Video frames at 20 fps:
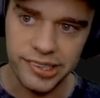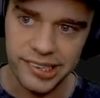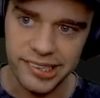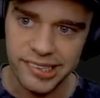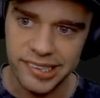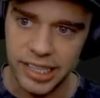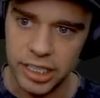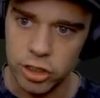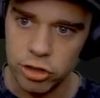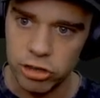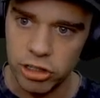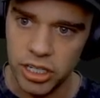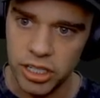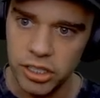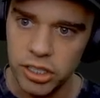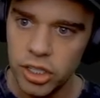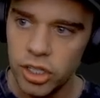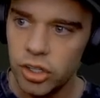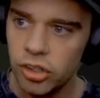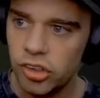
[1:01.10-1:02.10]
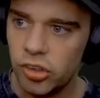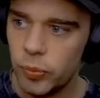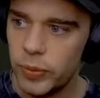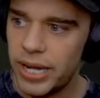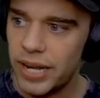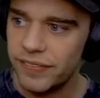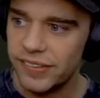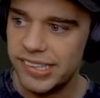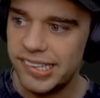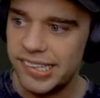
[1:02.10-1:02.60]
etc. So we
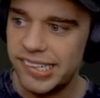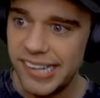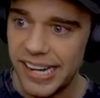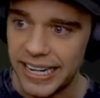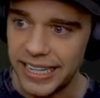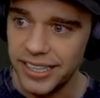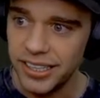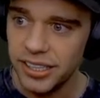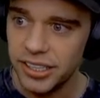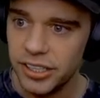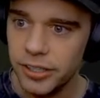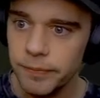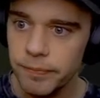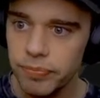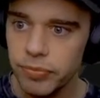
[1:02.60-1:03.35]
have a sink,